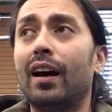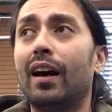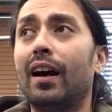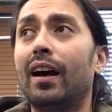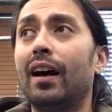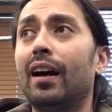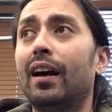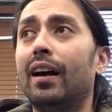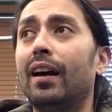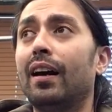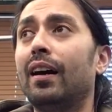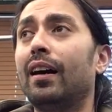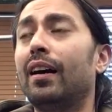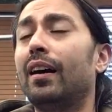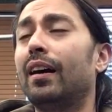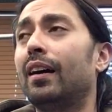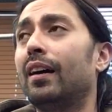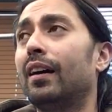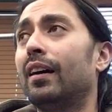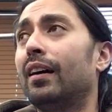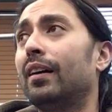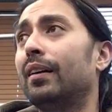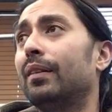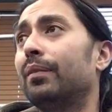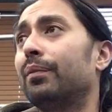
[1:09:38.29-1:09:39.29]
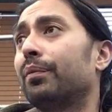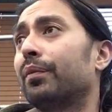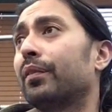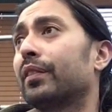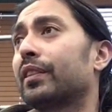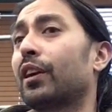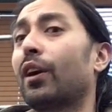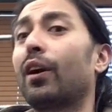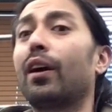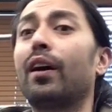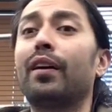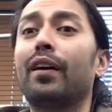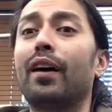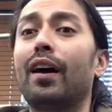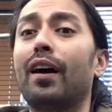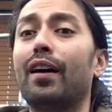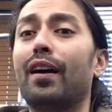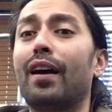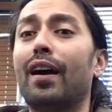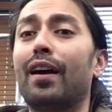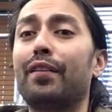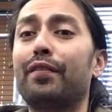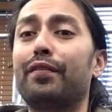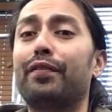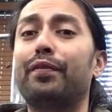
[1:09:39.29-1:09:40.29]
Uh, uh, sorry, a,
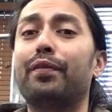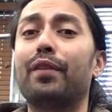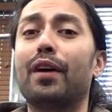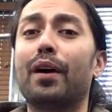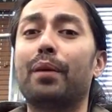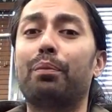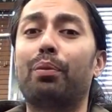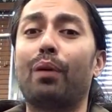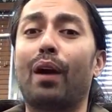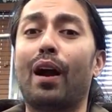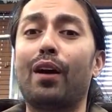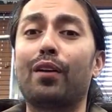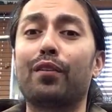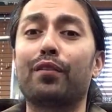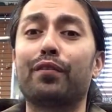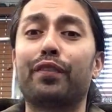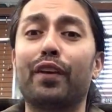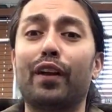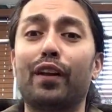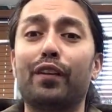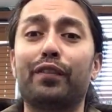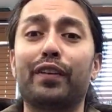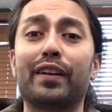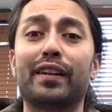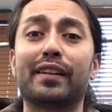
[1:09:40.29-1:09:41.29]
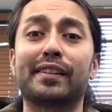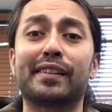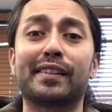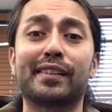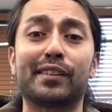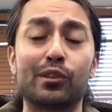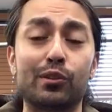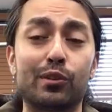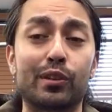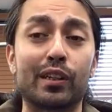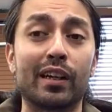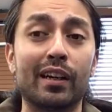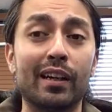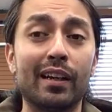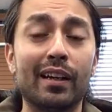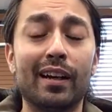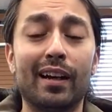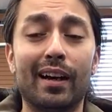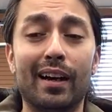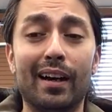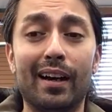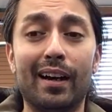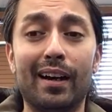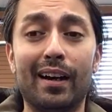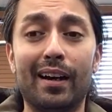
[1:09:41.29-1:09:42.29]
a, a, brown velvet suit.
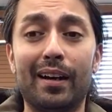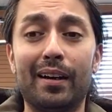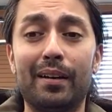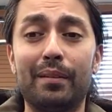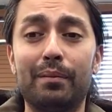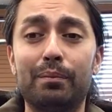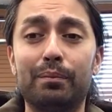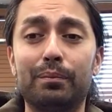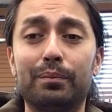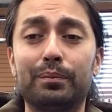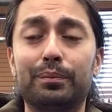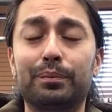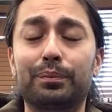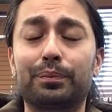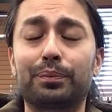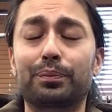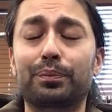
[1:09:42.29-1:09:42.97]
Um,